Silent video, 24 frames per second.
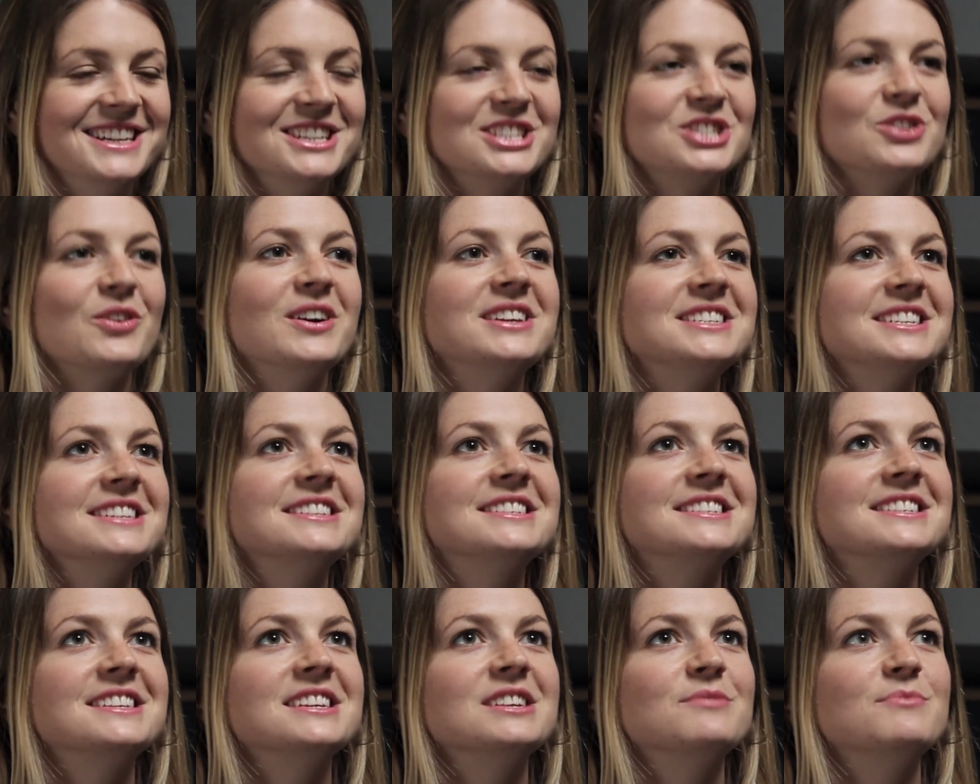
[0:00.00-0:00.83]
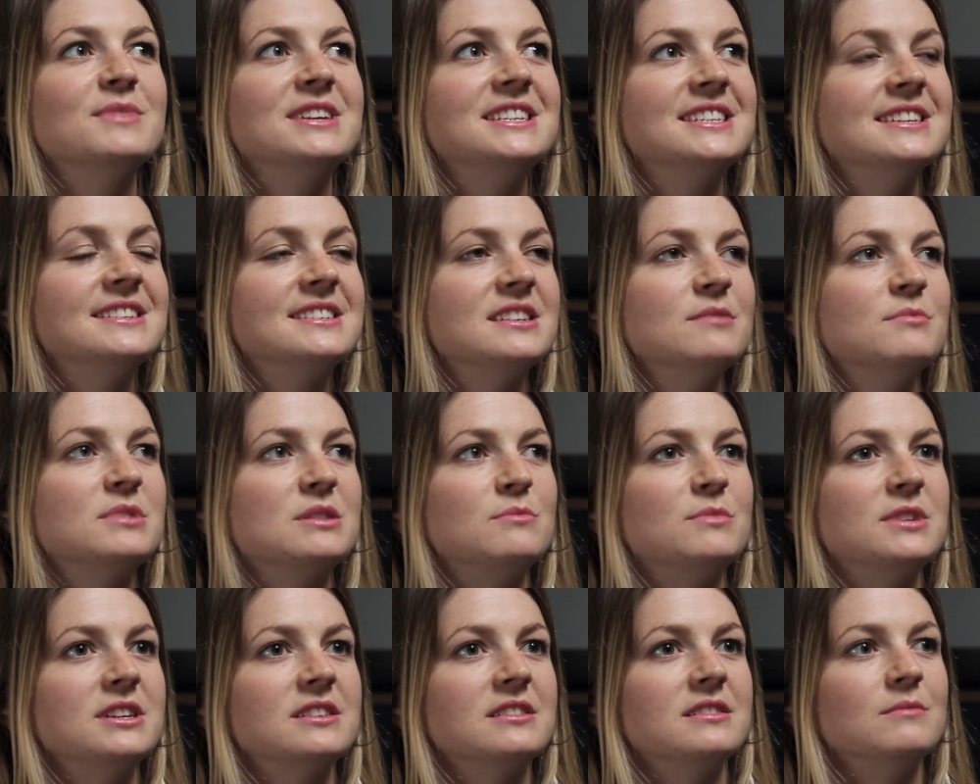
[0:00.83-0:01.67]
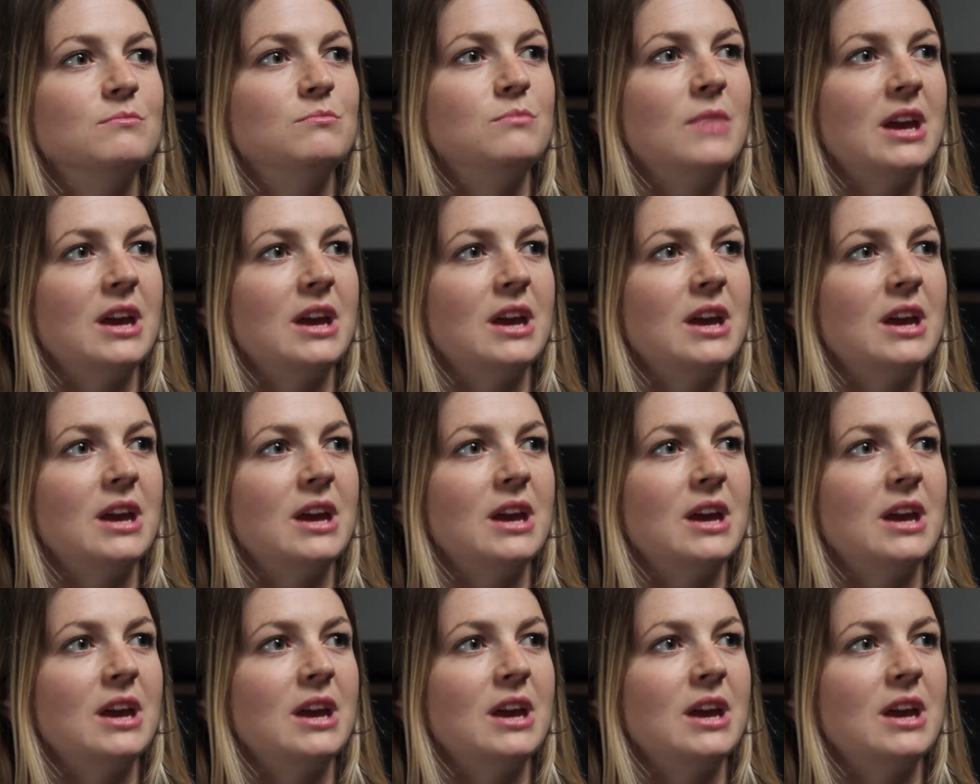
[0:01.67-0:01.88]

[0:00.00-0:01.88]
So it did seem to me that